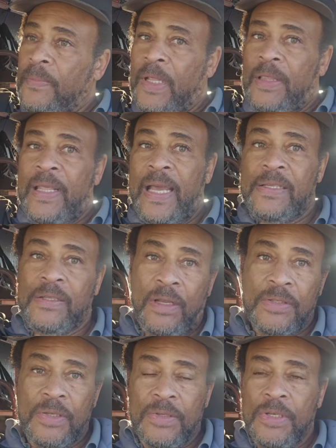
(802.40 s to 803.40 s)
that's
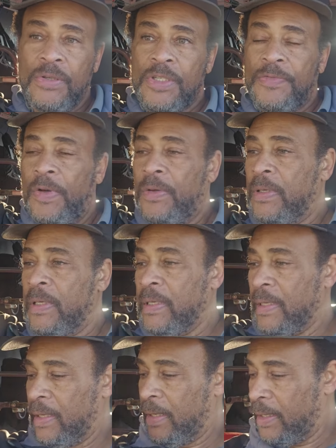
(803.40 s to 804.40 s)
also useful.
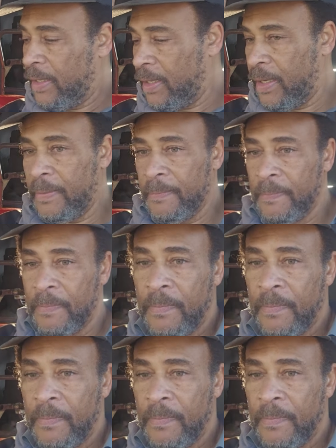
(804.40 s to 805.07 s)
Um,